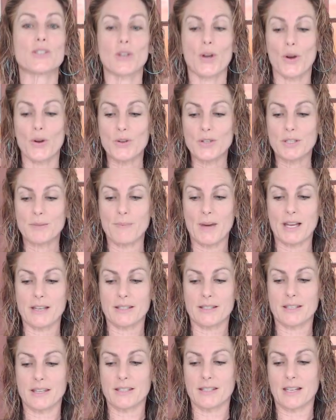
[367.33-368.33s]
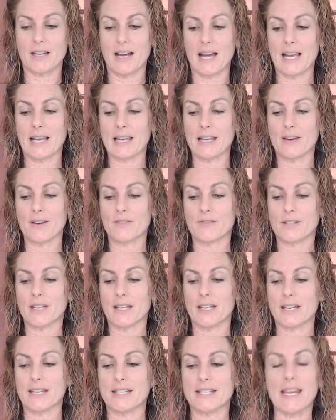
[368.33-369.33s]
Toastmasters and I lived
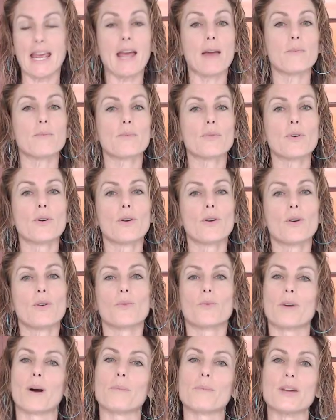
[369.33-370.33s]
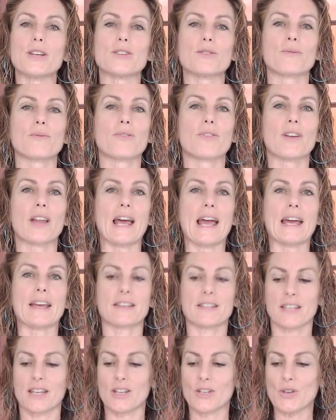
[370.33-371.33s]
in a damp one bedroom
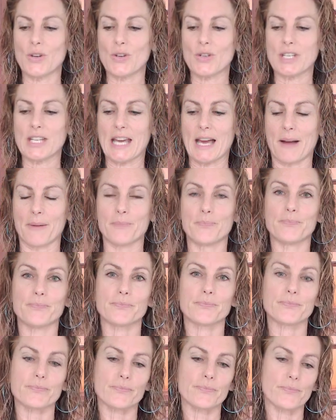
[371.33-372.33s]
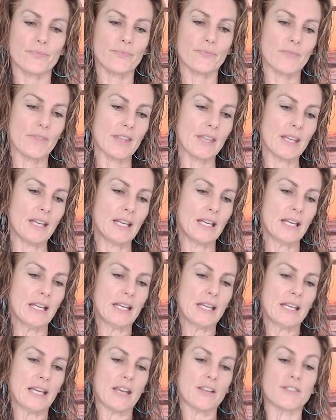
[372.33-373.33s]
flat in Newtown.
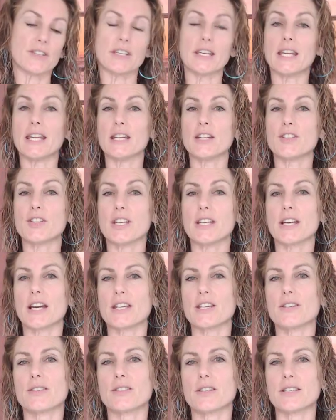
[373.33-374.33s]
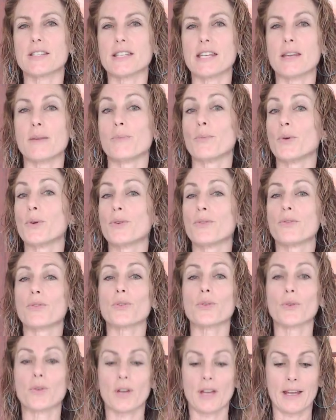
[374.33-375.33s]
It's an energy I used to see move
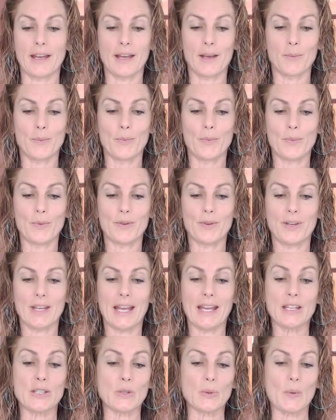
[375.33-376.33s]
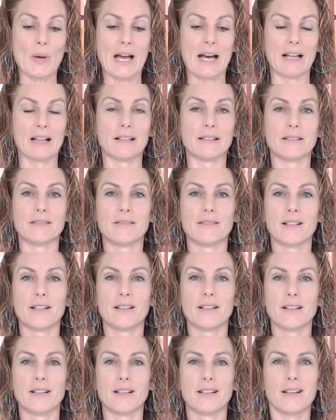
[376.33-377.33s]
through him as well.
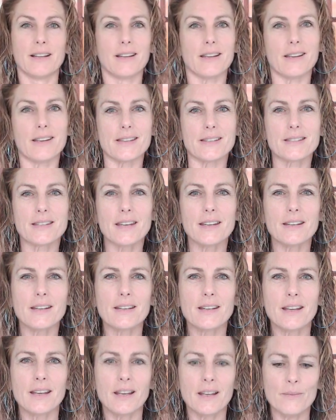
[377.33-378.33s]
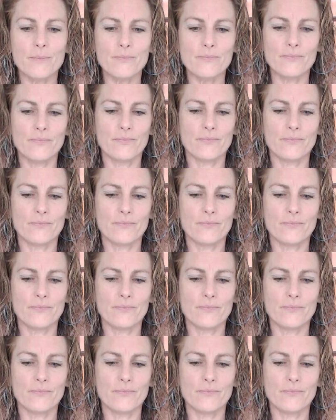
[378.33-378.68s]
Is it him?